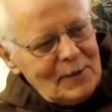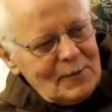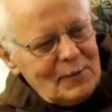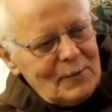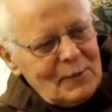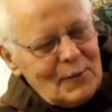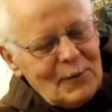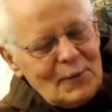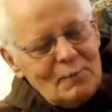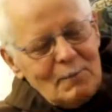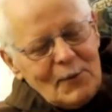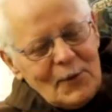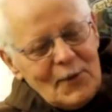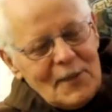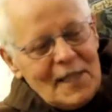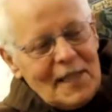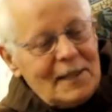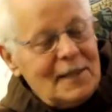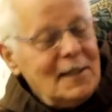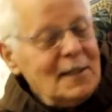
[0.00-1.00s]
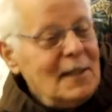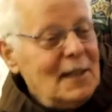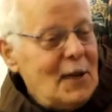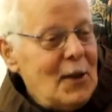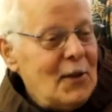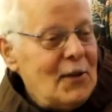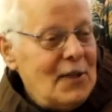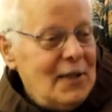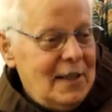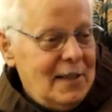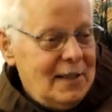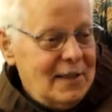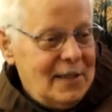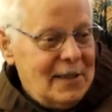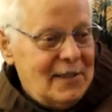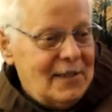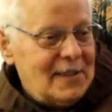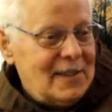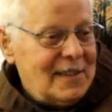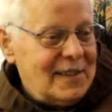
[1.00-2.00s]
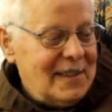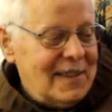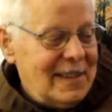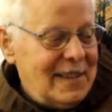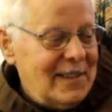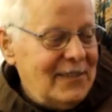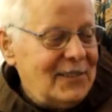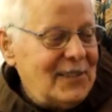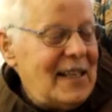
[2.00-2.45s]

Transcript: because I didn't know then that uh,